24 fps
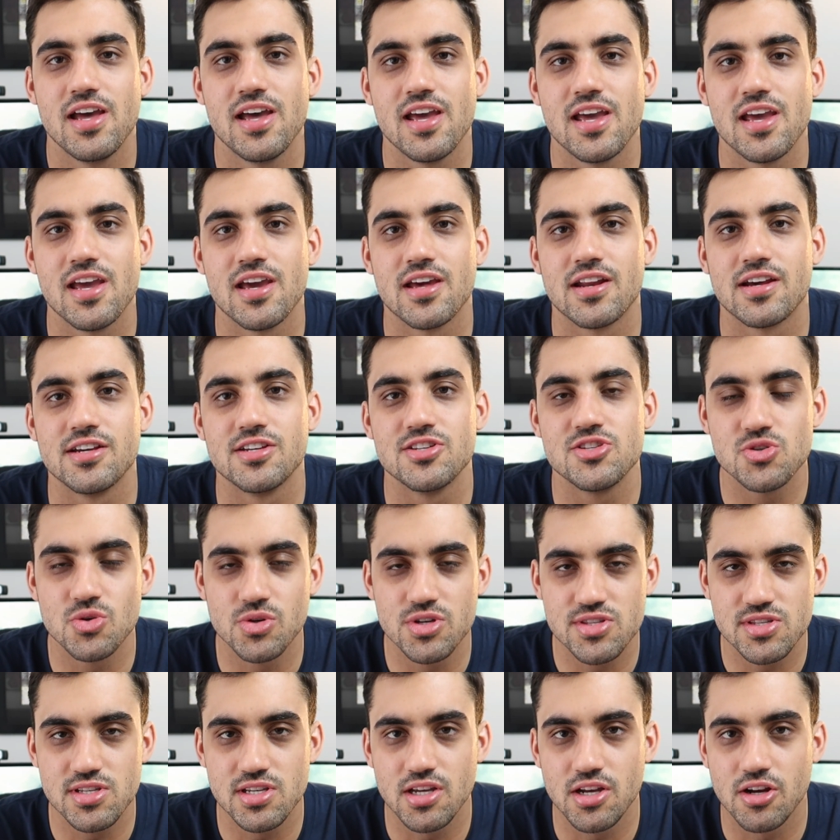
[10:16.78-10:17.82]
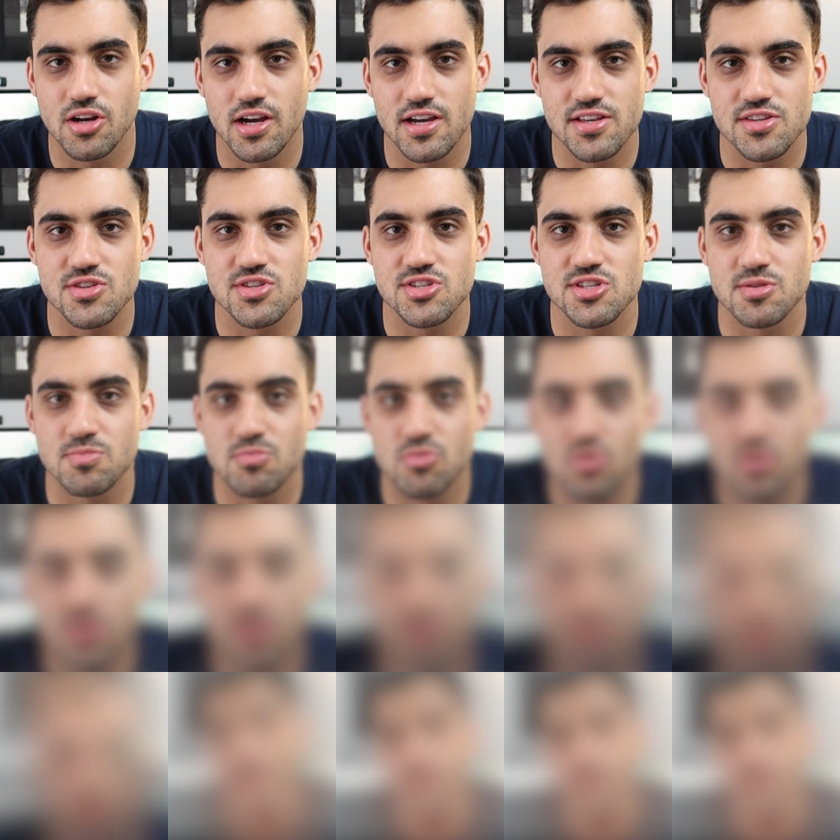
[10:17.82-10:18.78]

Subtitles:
and I enjoy seeing your guys' support.